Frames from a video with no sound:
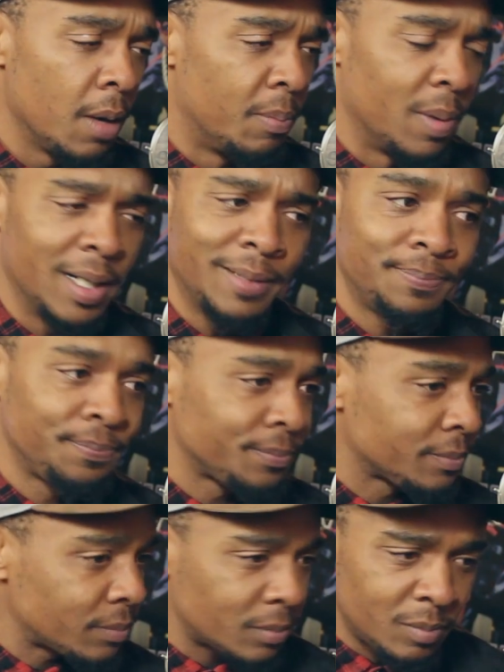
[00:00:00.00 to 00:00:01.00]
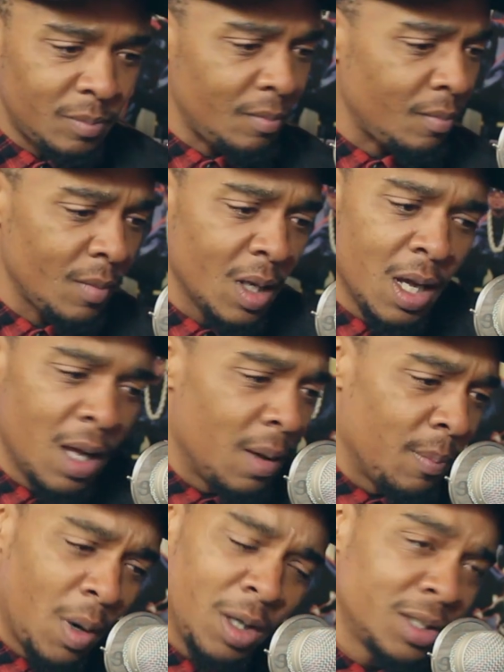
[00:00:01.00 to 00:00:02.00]
But
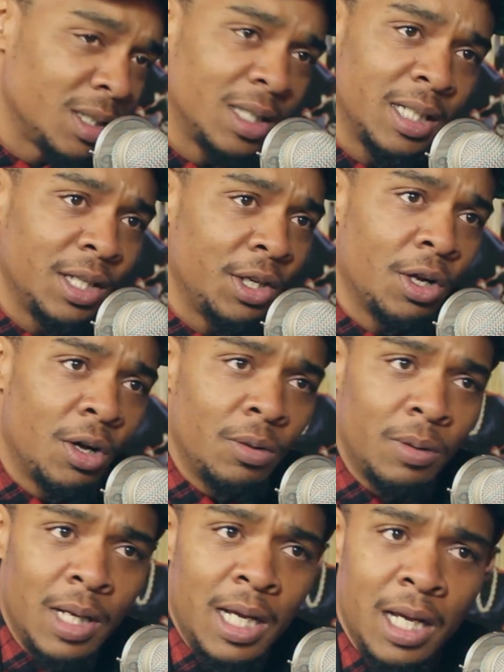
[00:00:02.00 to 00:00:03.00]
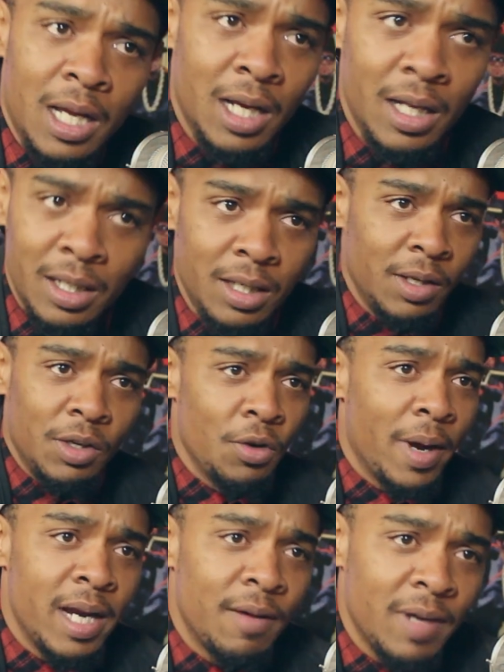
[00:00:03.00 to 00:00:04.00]
personally, you
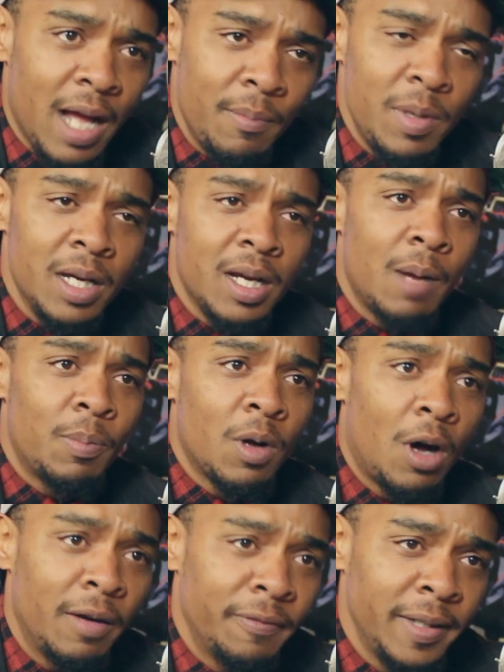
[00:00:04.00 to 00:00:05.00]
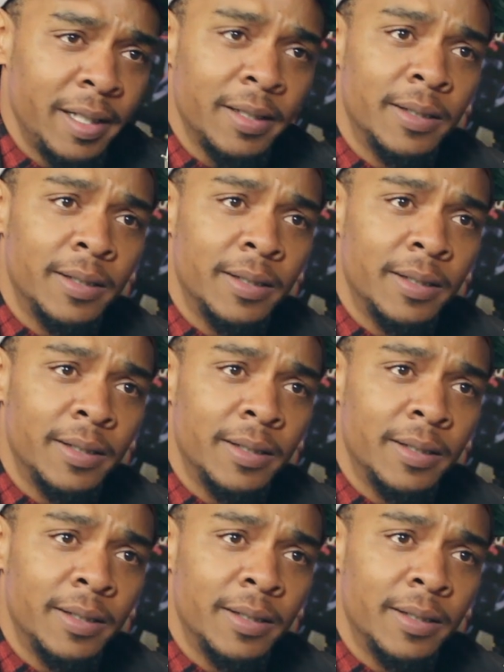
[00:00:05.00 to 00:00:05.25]
ain't never got me a cup of coffee.